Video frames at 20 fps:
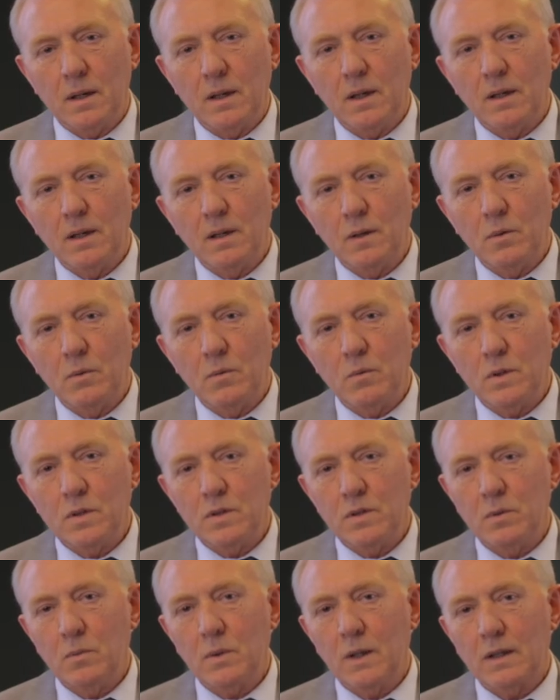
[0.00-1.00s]
I
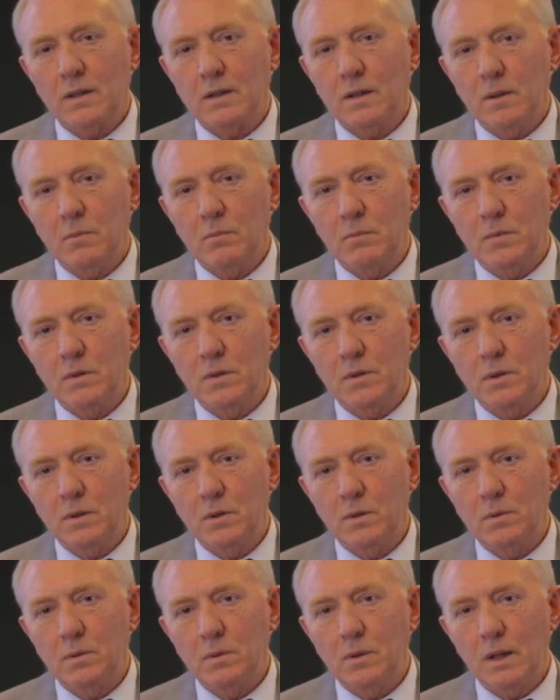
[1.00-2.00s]
wish you welcome
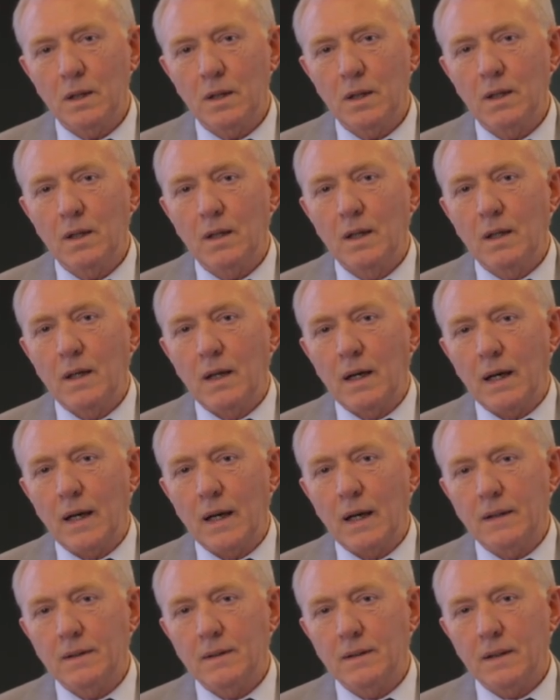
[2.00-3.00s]
to
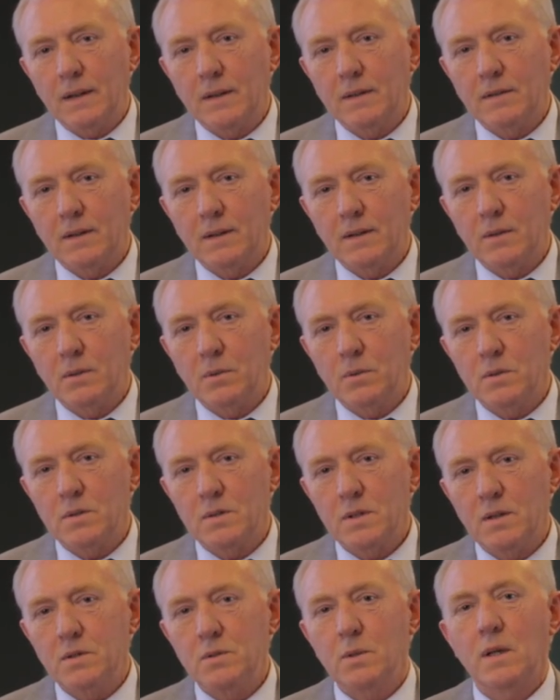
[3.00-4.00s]
an interview
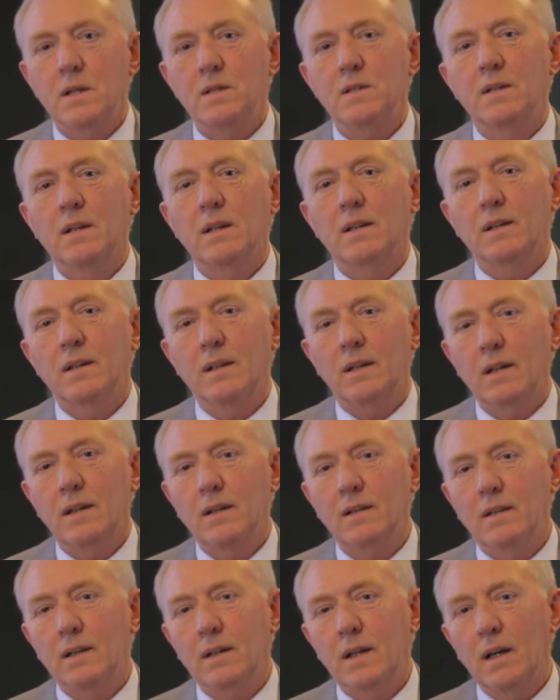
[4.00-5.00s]
situation
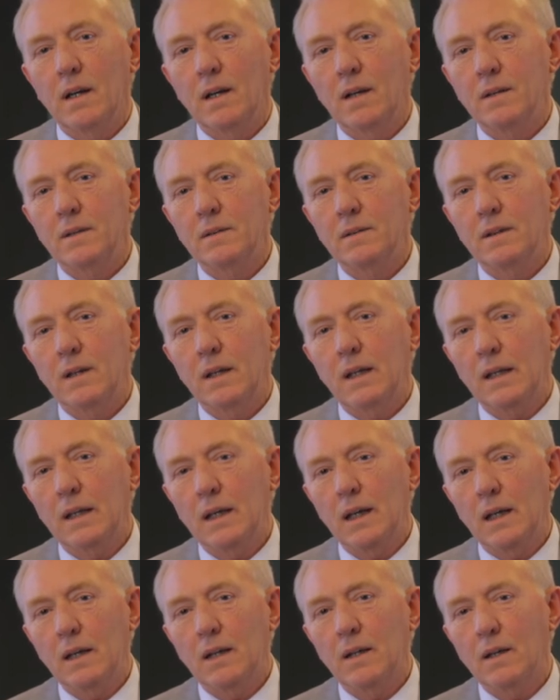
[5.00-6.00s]
in
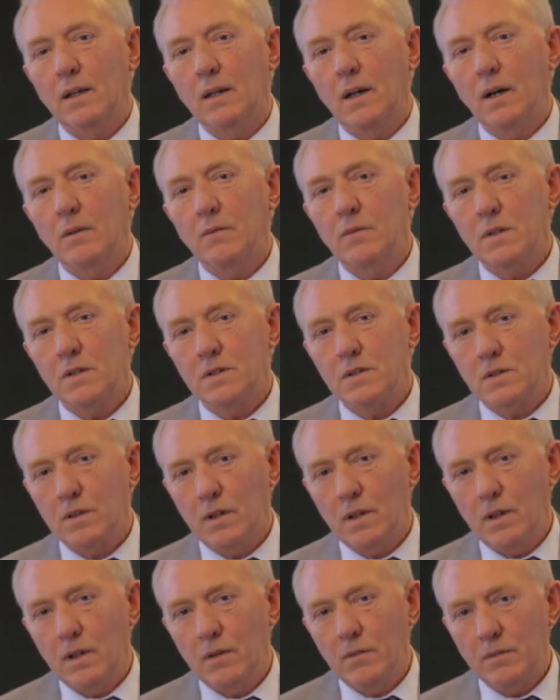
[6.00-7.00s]
the office
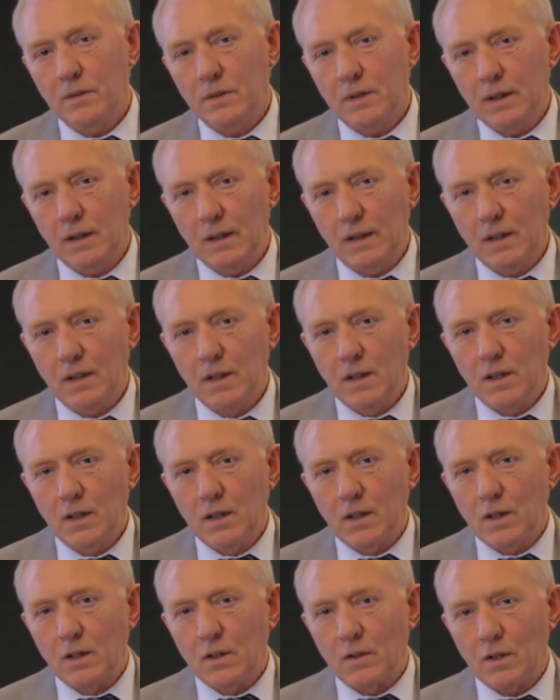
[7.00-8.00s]
of the
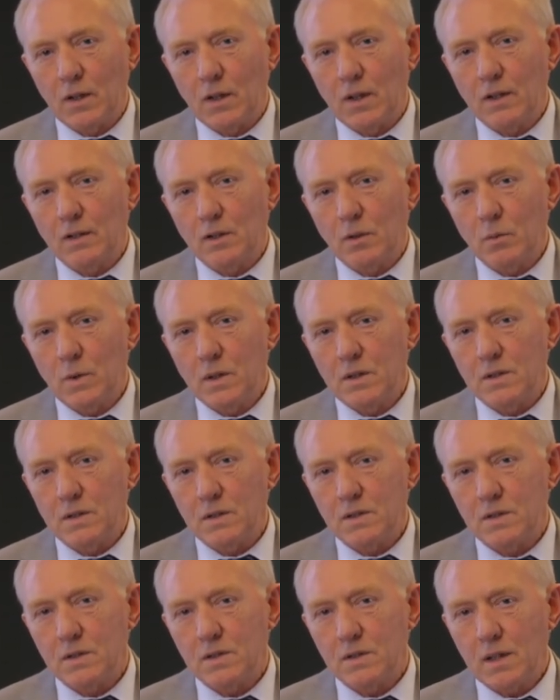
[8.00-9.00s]
Royal
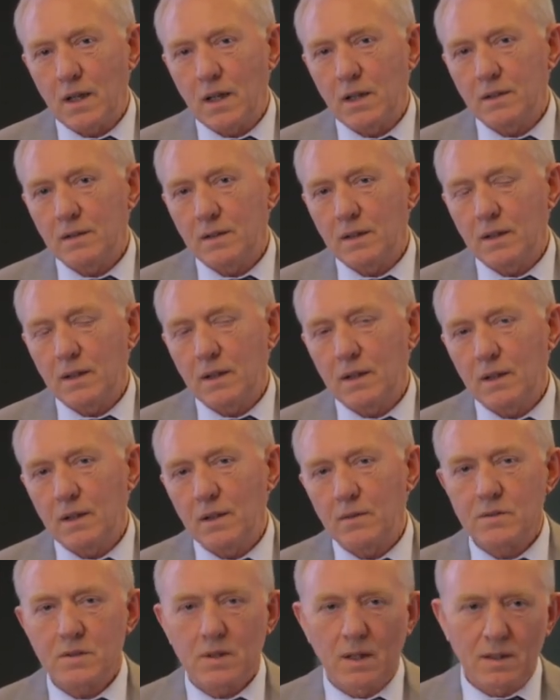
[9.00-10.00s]
Norwegian Society
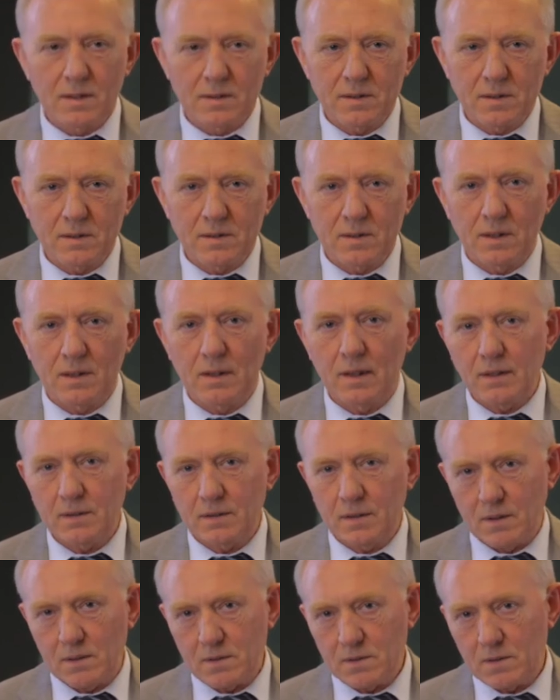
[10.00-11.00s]
of Sciences and
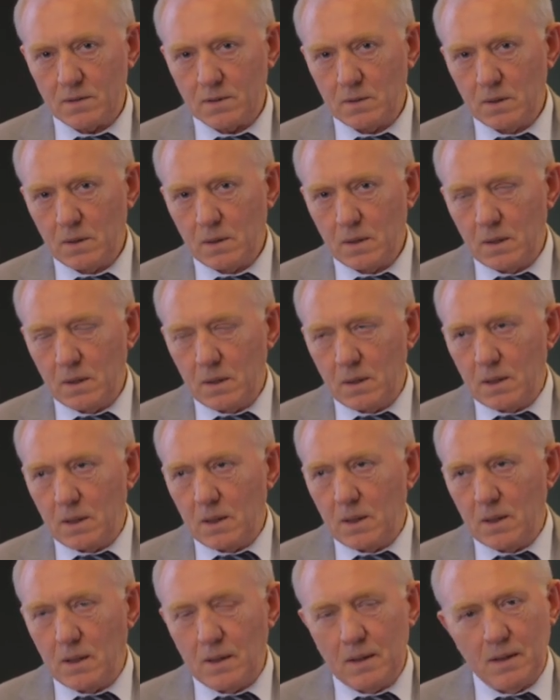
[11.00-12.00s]
Letters,
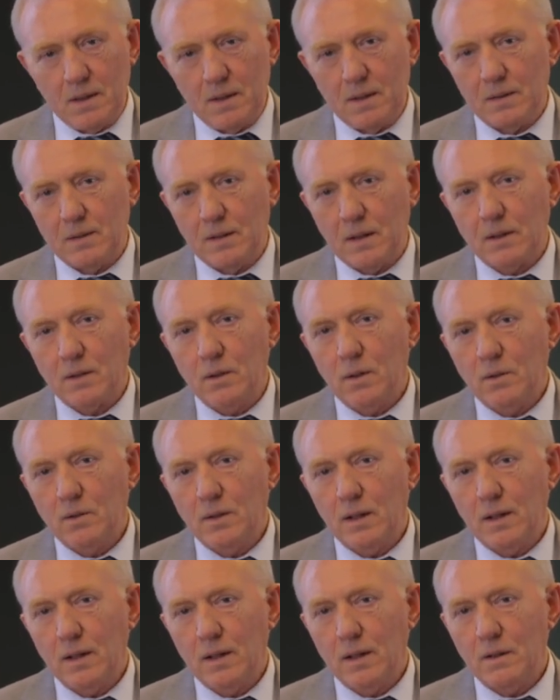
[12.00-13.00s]
Det
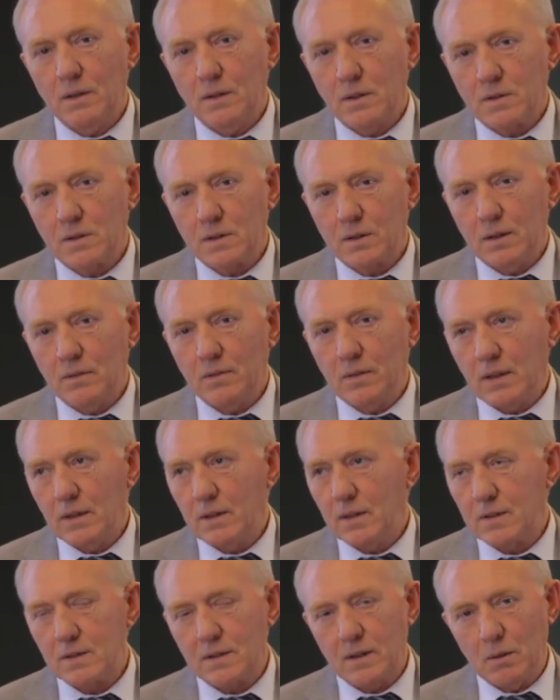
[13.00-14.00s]
Kongelige Norske
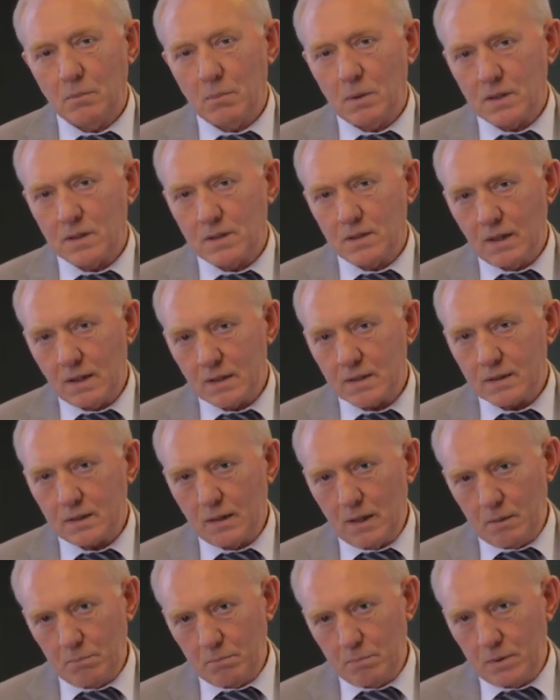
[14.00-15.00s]
Vitenskapers
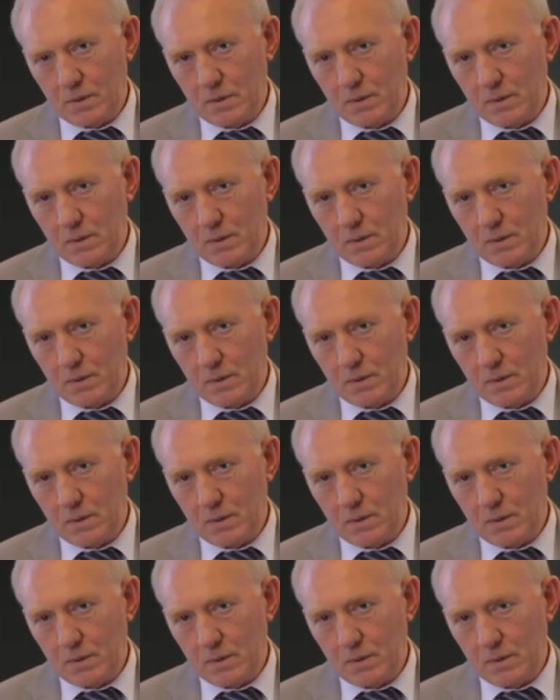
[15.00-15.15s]
Selskap.